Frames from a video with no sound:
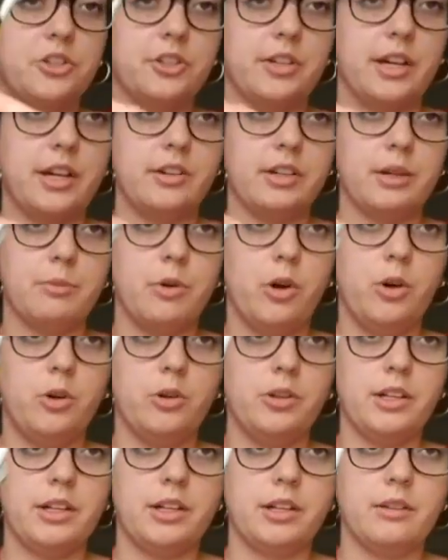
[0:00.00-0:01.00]
now, and I'm
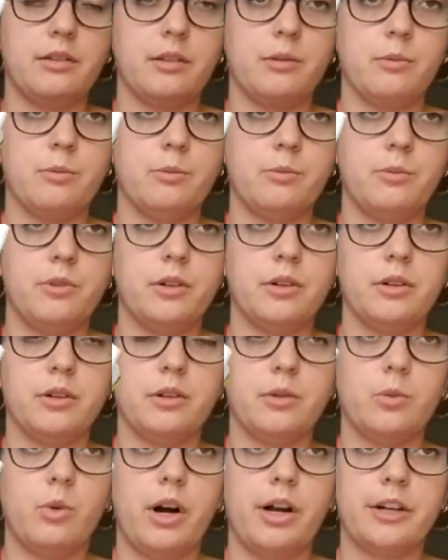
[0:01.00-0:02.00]
holding the
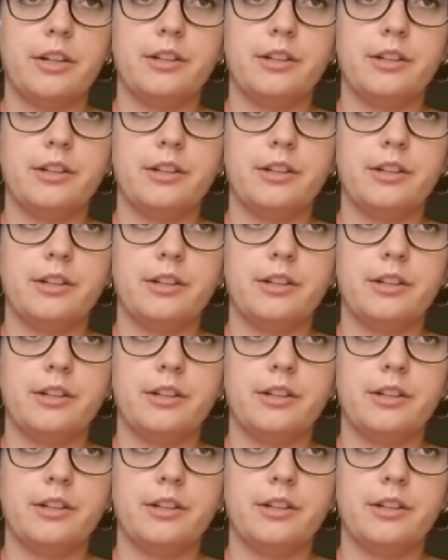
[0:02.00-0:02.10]
wire